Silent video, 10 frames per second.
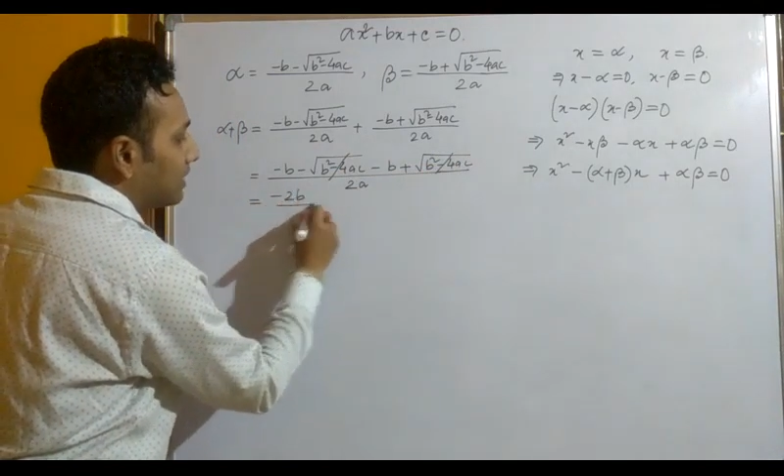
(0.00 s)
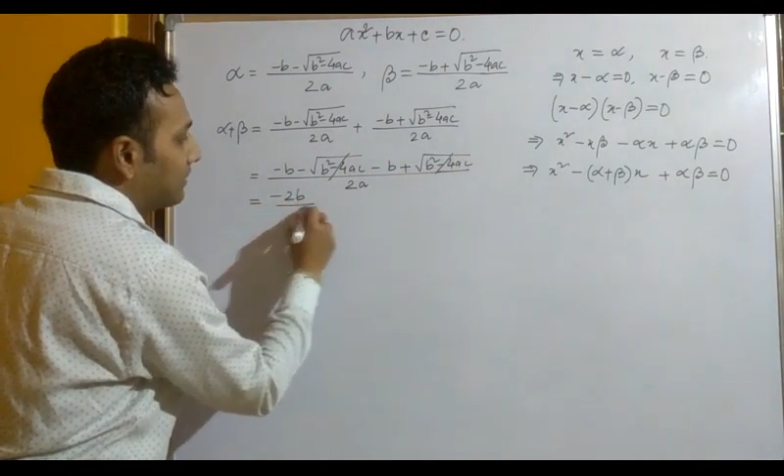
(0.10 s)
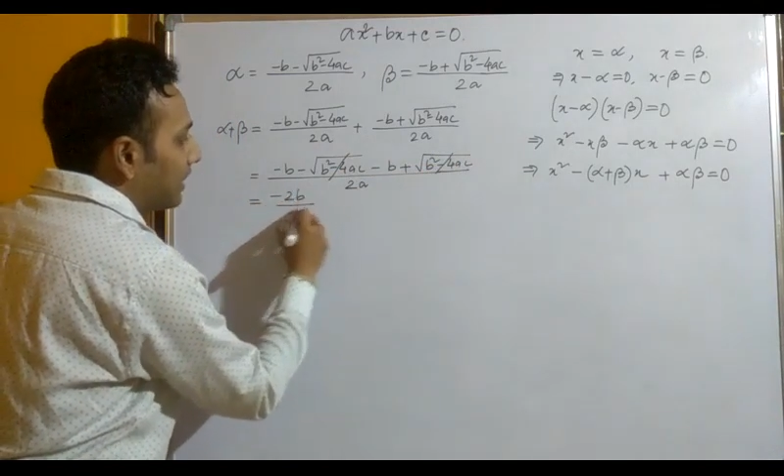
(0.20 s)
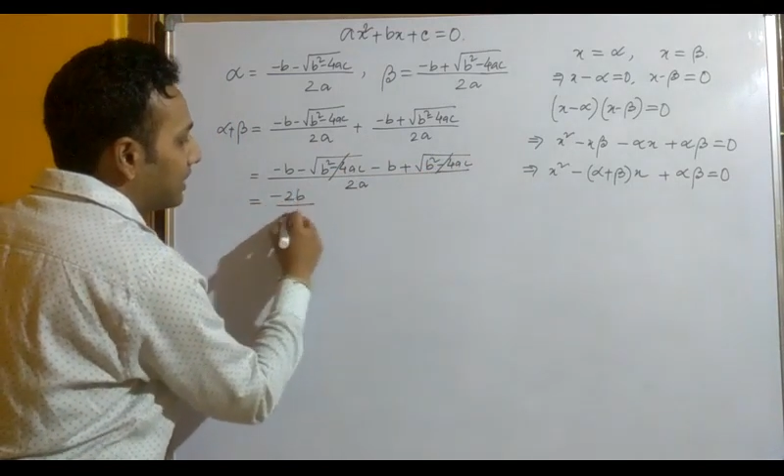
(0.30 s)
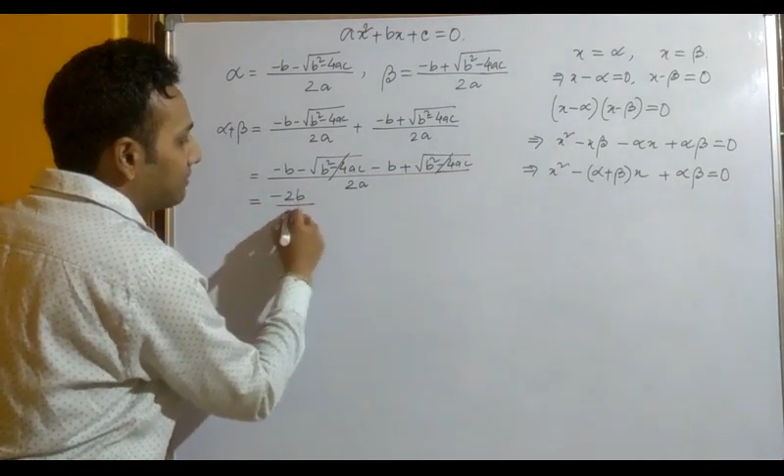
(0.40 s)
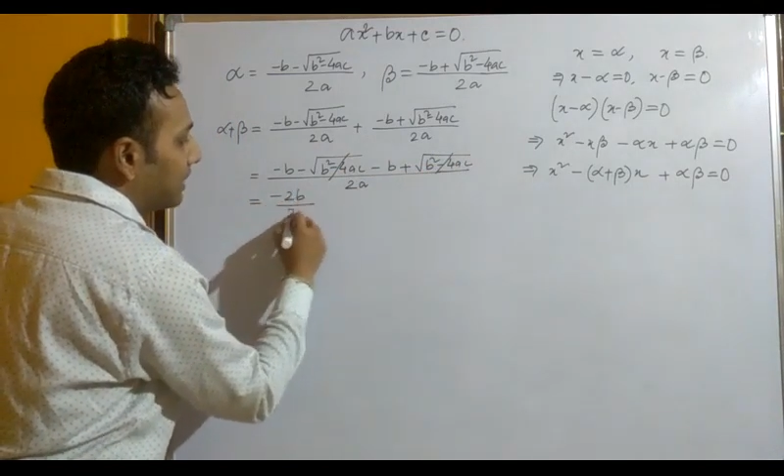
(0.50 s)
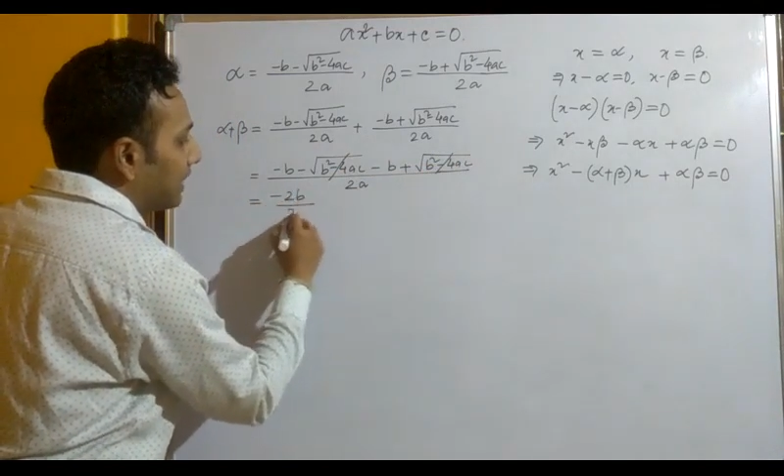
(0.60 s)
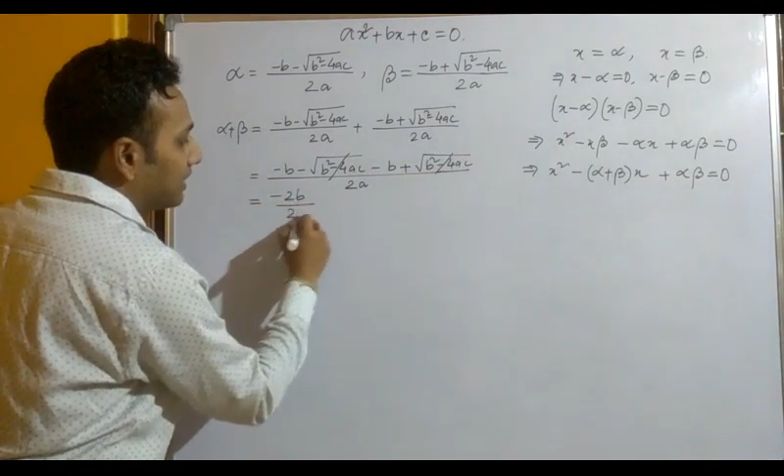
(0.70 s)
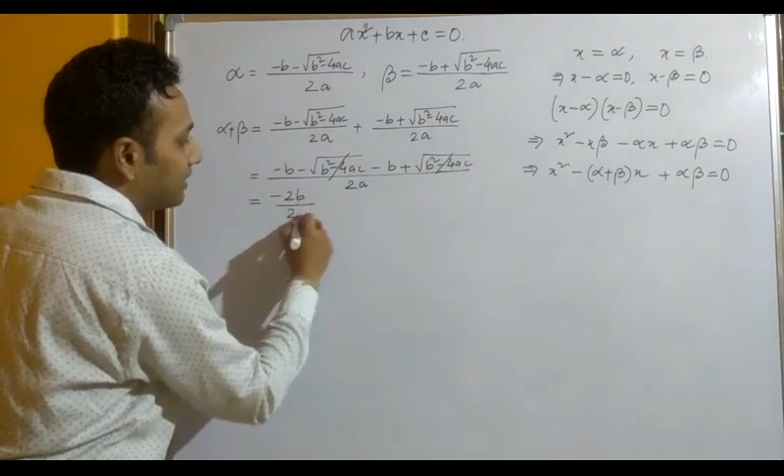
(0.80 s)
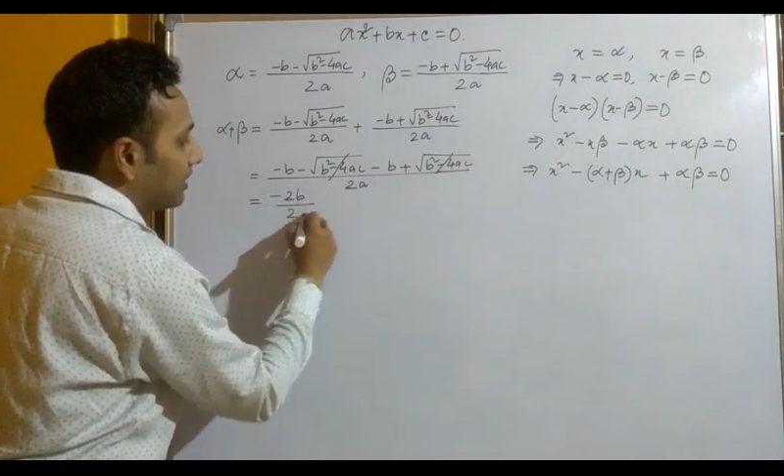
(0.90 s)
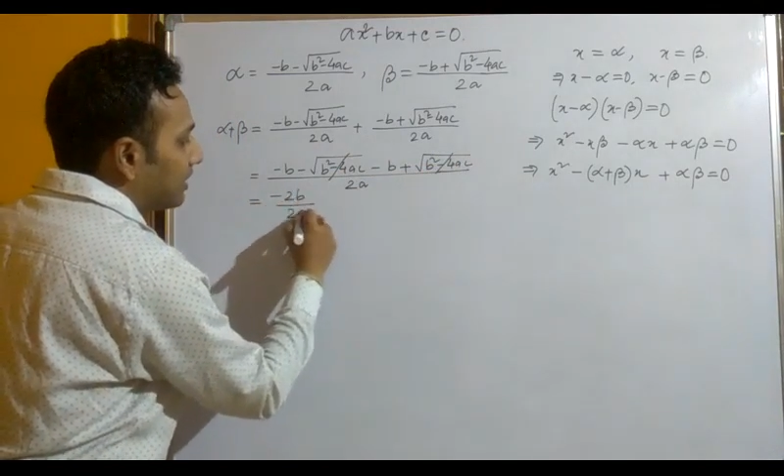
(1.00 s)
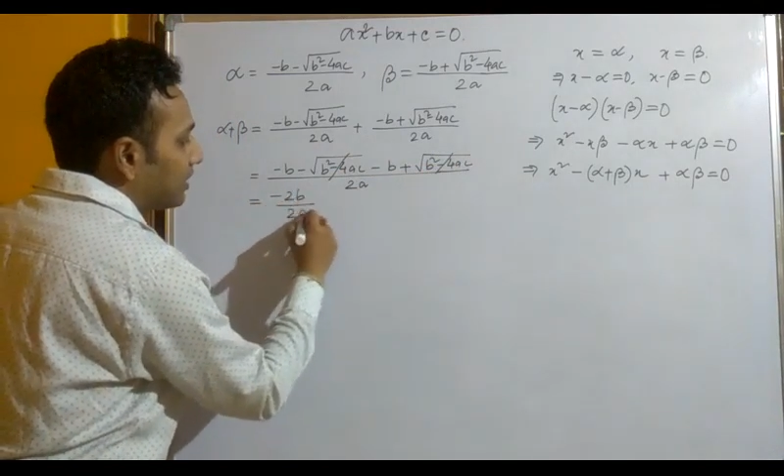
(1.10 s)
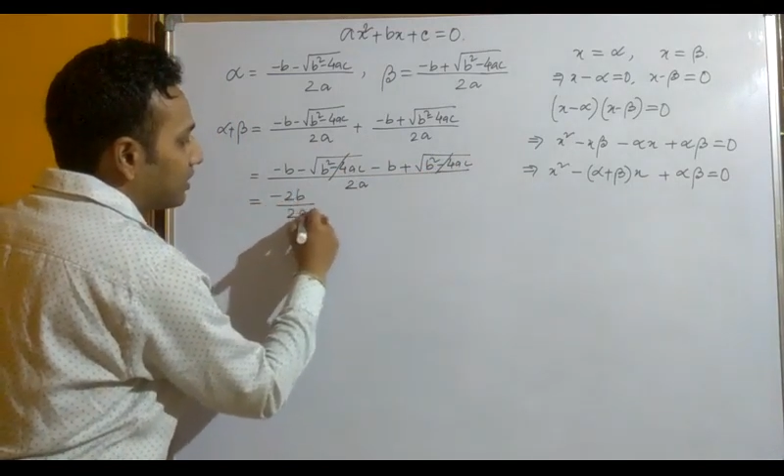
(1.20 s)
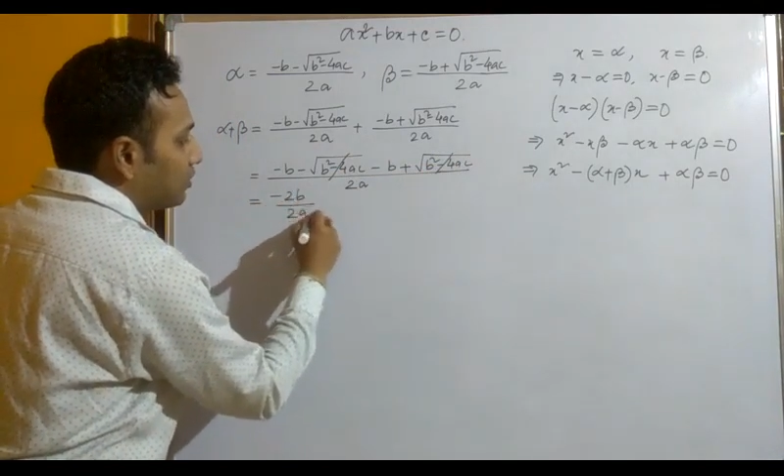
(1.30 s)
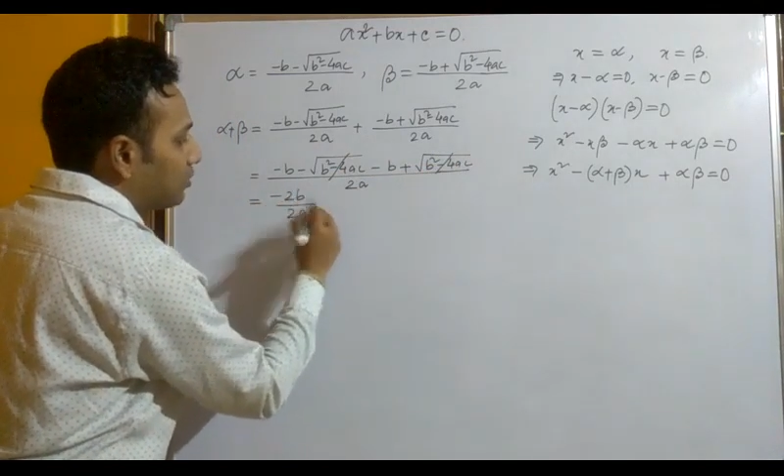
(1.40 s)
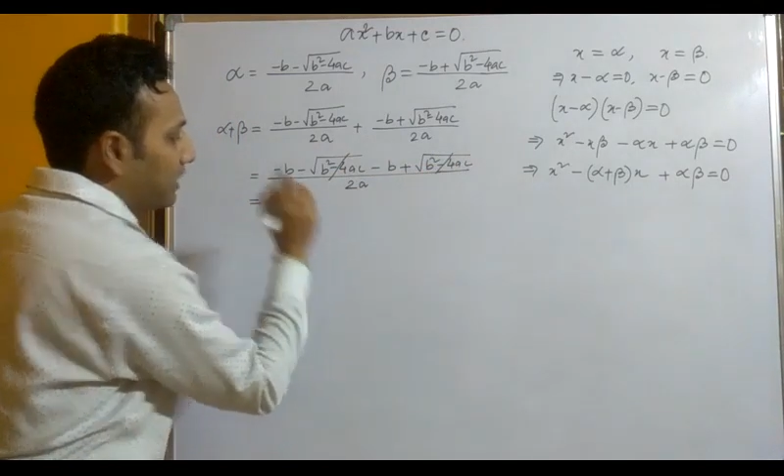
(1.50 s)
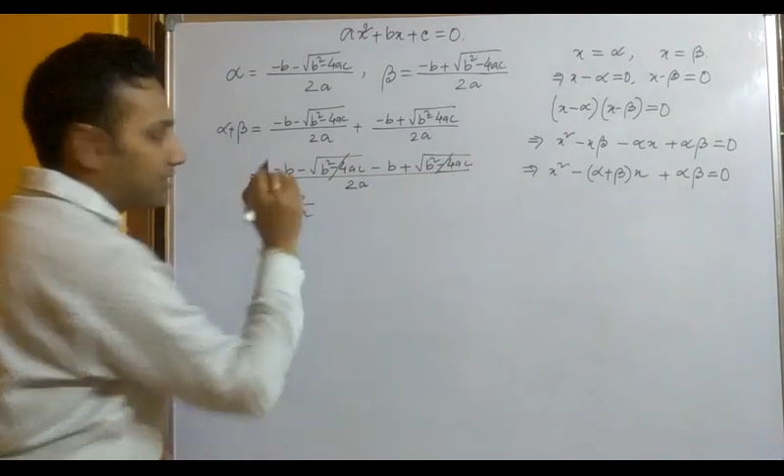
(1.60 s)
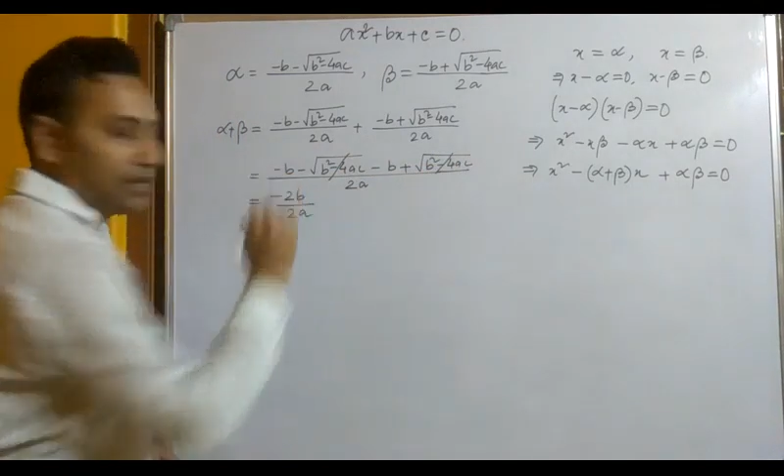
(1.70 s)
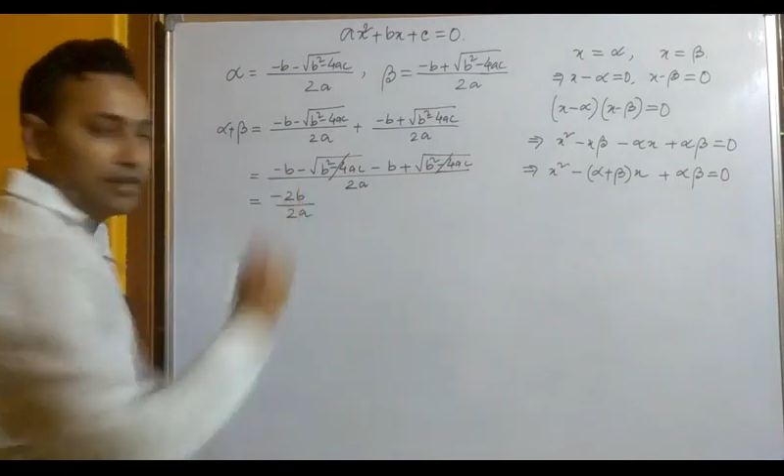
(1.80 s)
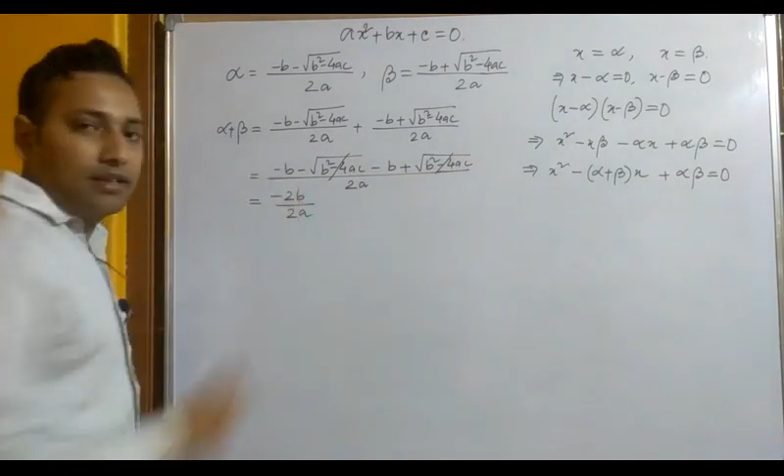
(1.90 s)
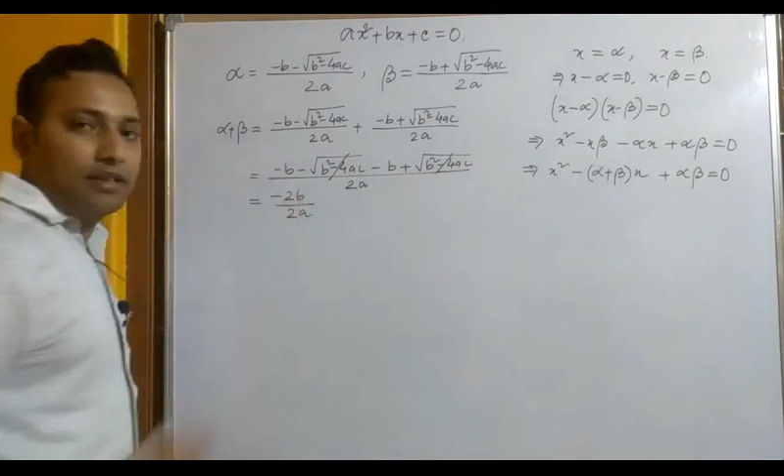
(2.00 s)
divided by twice a.